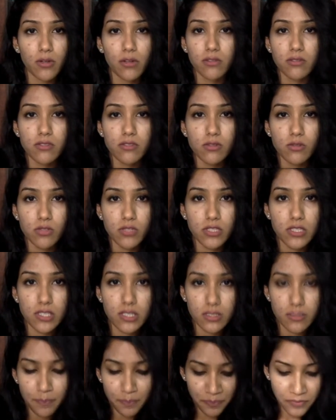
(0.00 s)
social
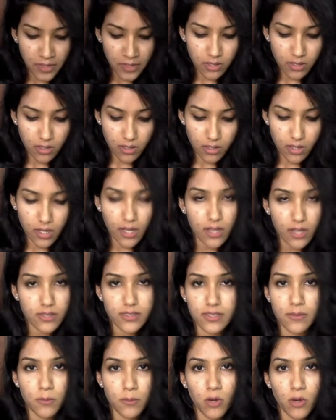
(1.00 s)
class
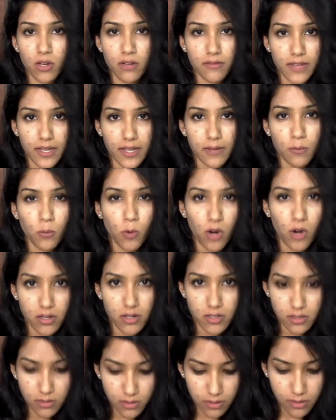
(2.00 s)
and all of that, and
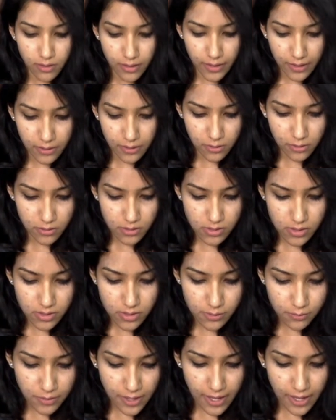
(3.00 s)
water, and just
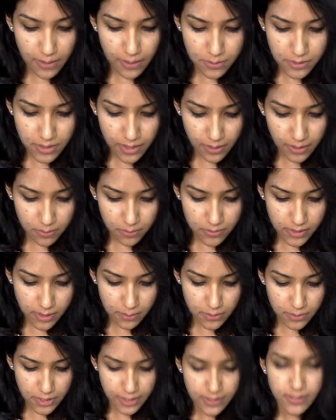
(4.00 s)
different abstract
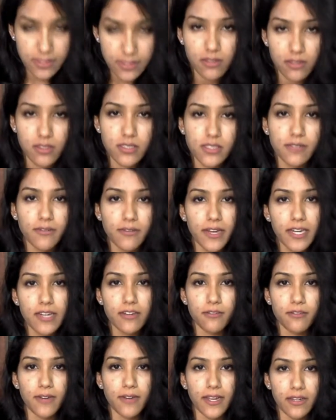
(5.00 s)
subjects. And it's a very
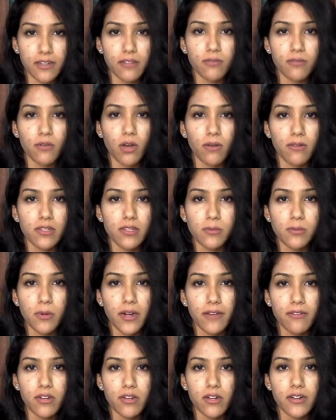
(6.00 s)
reflective novel is what
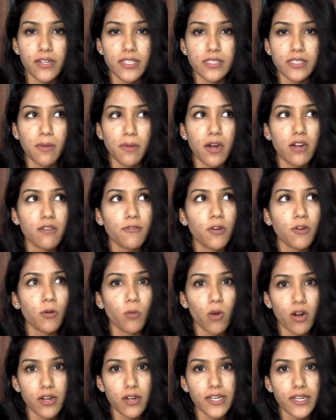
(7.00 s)
I've heard. It's part of a
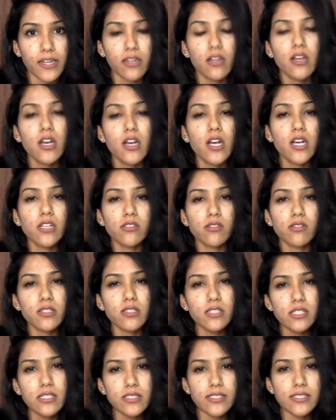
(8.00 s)
quartet, so
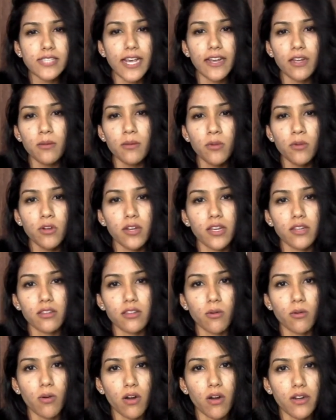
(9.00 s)
this is the second book in
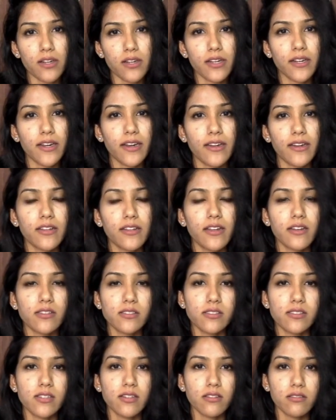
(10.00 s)
the quartet, and there are
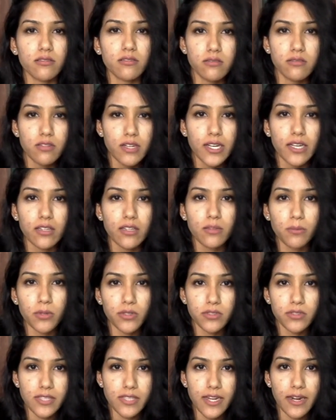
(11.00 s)
still 3 other
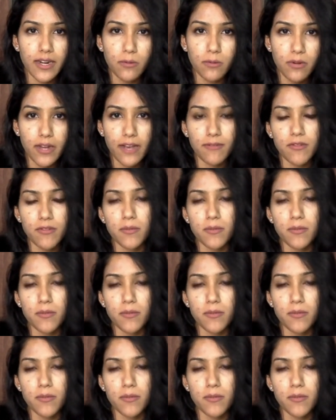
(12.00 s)
books that I would have to